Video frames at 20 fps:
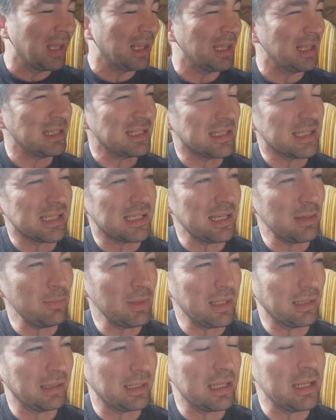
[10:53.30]
It
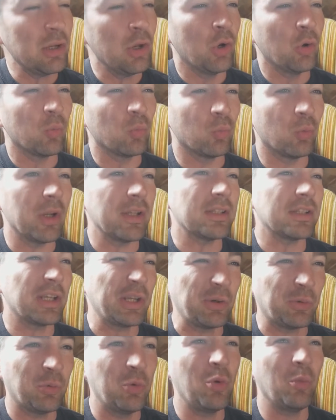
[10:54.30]
seemingly runs
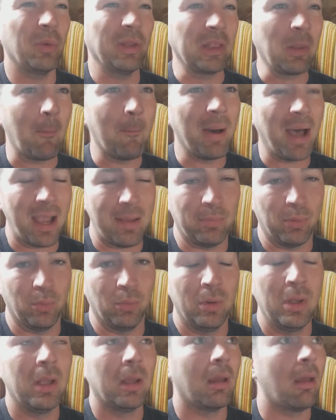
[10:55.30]
congruent with the Bible,
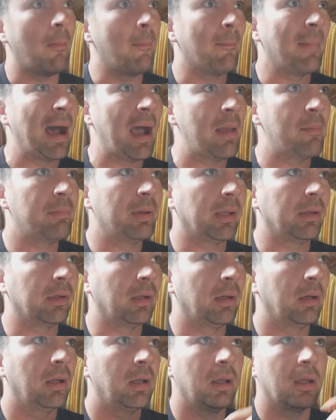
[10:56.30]
in my
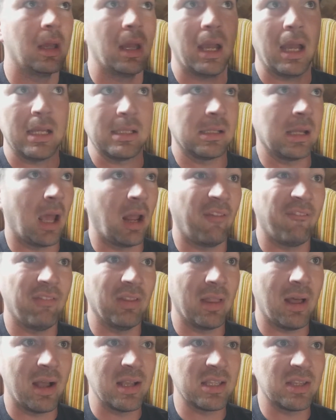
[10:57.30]
opinion. As not a
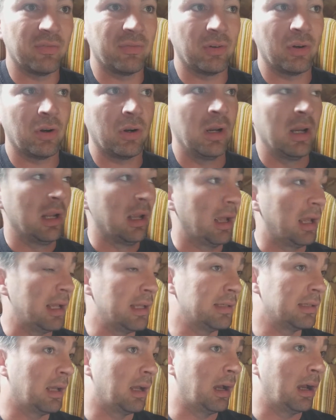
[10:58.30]
philosopher,
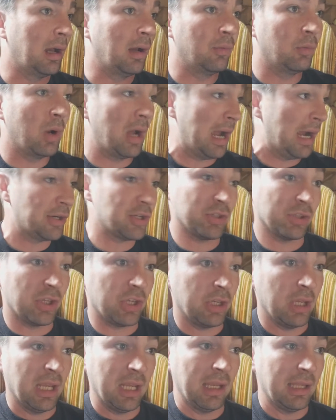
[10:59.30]
well,
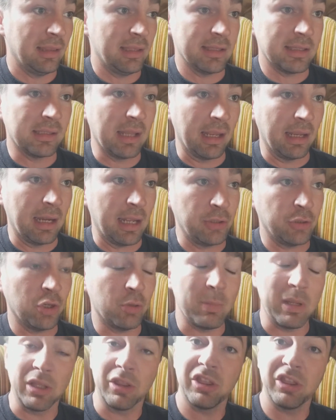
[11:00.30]
actually, in this day and age, you can be a